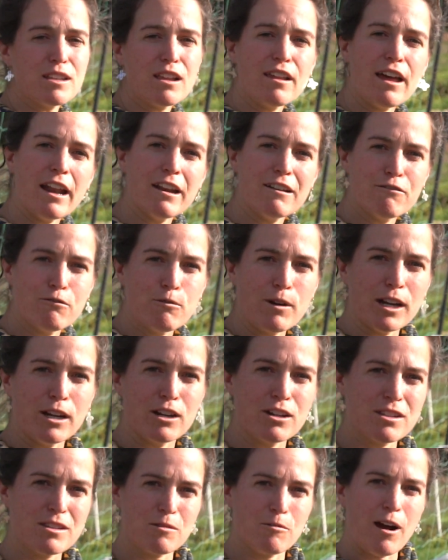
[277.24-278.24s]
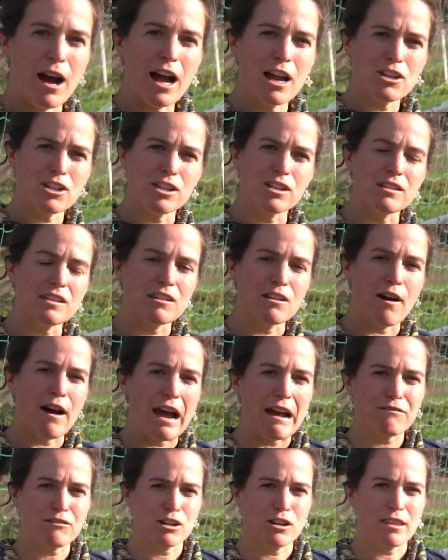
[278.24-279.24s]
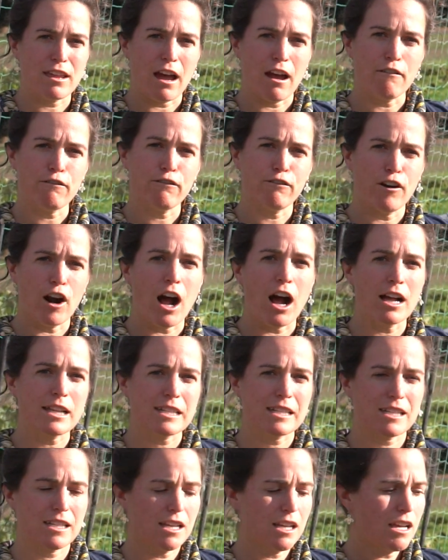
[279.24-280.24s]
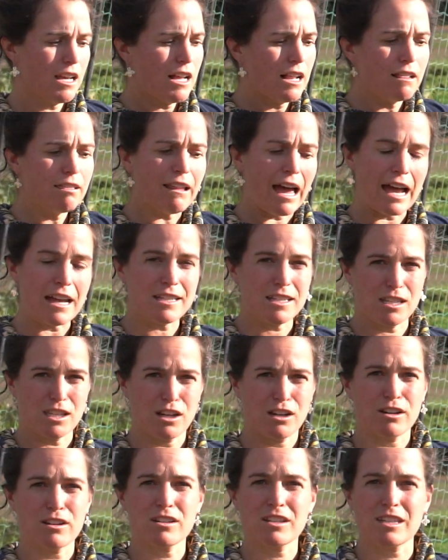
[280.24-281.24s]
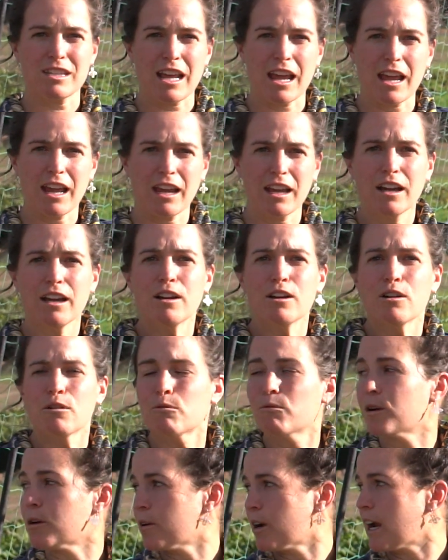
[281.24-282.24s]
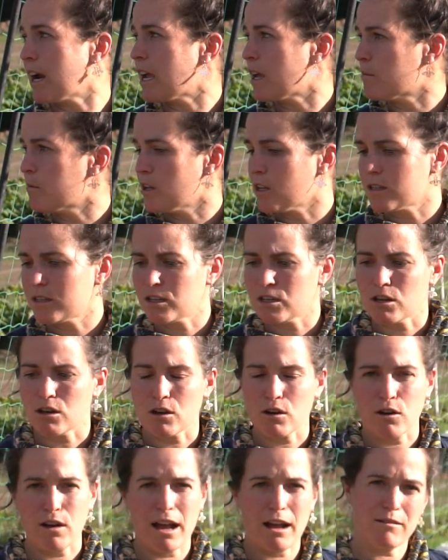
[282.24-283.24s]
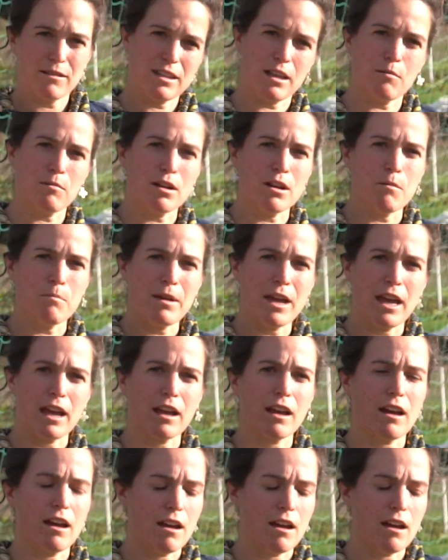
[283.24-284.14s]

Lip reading: a lot of winter squash, and so after that frost last Thursday, I was able to pick,